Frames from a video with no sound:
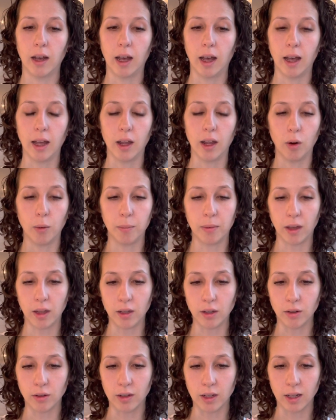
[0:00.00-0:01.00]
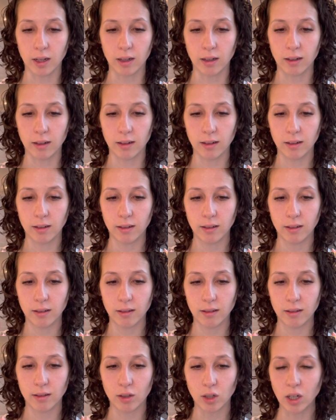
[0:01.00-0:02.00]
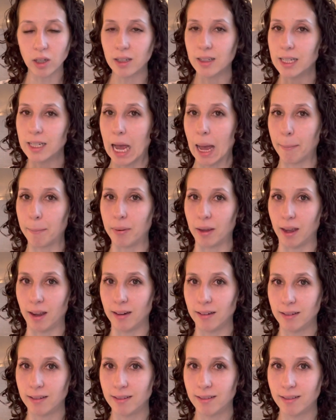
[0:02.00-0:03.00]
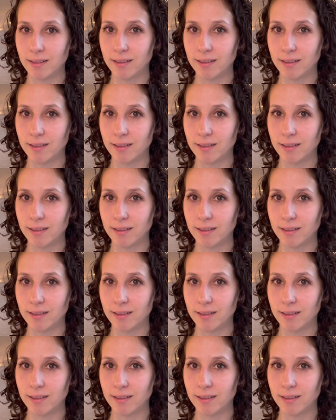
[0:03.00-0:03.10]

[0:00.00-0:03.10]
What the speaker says: I hope that you can start to tap in.